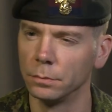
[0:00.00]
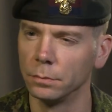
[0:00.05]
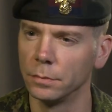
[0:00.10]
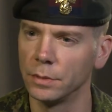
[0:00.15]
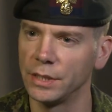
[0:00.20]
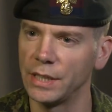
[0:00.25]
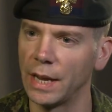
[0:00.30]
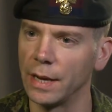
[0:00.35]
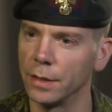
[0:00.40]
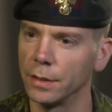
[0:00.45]

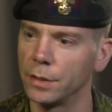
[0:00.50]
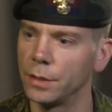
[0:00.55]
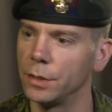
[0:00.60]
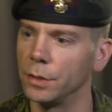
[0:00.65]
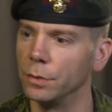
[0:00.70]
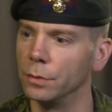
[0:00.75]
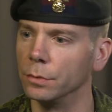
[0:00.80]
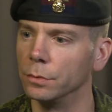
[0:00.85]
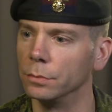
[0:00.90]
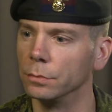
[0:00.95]
sent
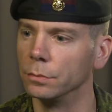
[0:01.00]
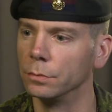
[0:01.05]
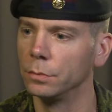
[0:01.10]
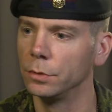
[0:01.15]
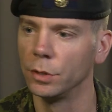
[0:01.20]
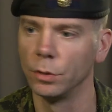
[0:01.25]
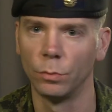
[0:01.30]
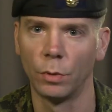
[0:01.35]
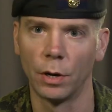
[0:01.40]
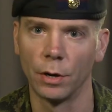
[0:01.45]
to
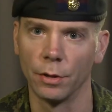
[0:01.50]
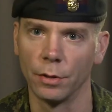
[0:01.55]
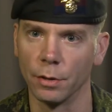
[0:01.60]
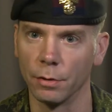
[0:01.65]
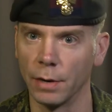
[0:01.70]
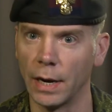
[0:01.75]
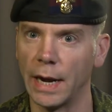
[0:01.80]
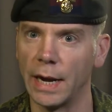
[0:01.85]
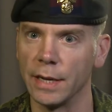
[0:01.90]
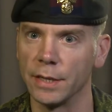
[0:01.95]
water the
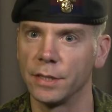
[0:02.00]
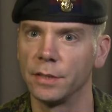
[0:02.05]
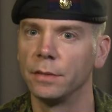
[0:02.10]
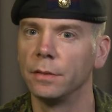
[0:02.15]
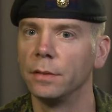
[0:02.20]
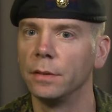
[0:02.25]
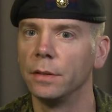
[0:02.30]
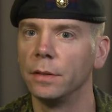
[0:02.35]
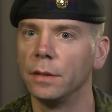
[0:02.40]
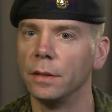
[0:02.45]
grass
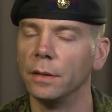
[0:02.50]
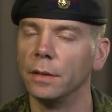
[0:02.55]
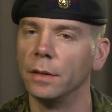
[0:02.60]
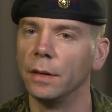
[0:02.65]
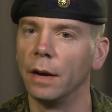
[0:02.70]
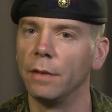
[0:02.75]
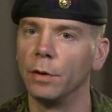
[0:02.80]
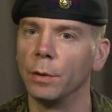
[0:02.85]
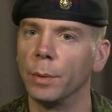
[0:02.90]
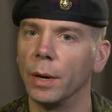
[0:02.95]

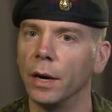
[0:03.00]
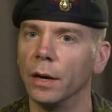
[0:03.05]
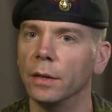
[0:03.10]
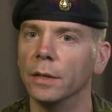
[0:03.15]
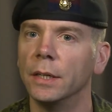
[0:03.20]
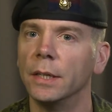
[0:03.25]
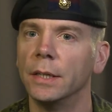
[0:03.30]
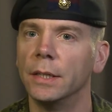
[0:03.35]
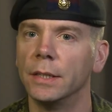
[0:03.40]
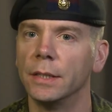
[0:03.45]
everywhere.
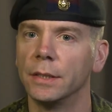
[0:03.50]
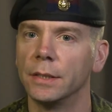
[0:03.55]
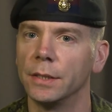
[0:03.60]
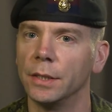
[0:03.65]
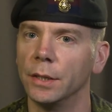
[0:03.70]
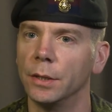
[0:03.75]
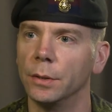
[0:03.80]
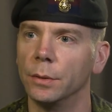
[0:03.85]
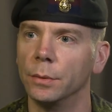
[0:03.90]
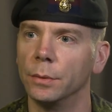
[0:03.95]

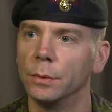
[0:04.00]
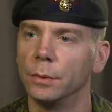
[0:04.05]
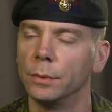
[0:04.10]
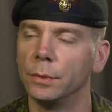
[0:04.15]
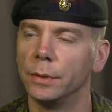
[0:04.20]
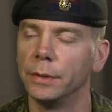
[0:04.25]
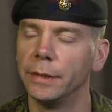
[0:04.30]
So,